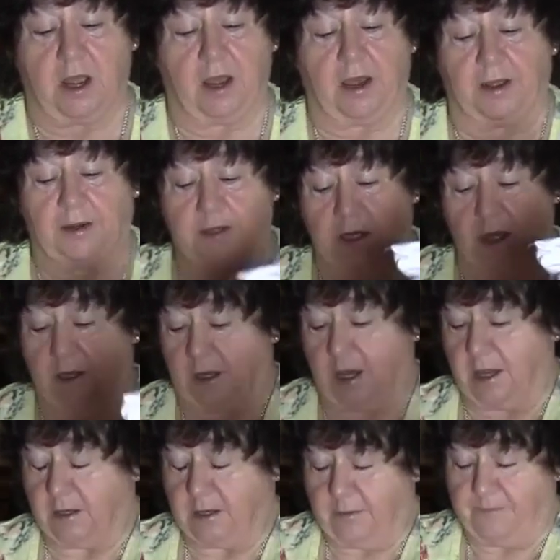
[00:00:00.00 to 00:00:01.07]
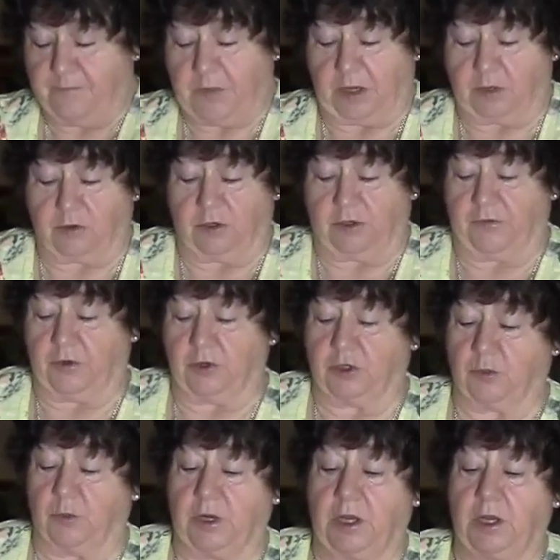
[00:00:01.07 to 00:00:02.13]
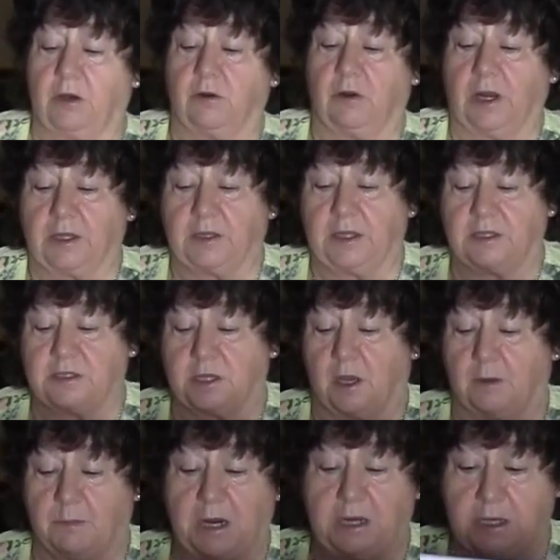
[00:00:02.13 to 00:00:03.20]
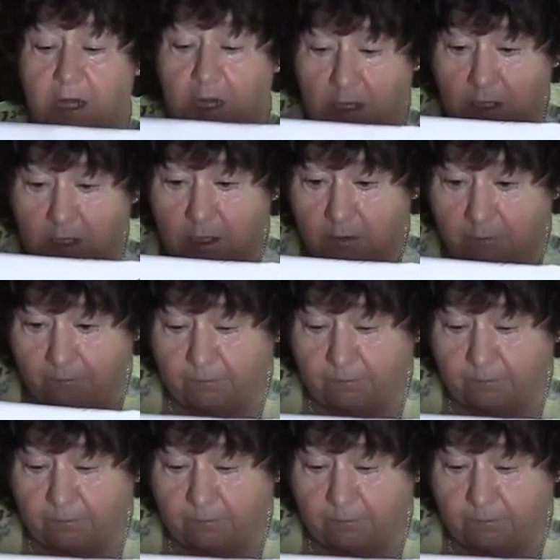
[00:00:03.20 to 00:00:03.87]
And again, I could have another one here like this on my knee.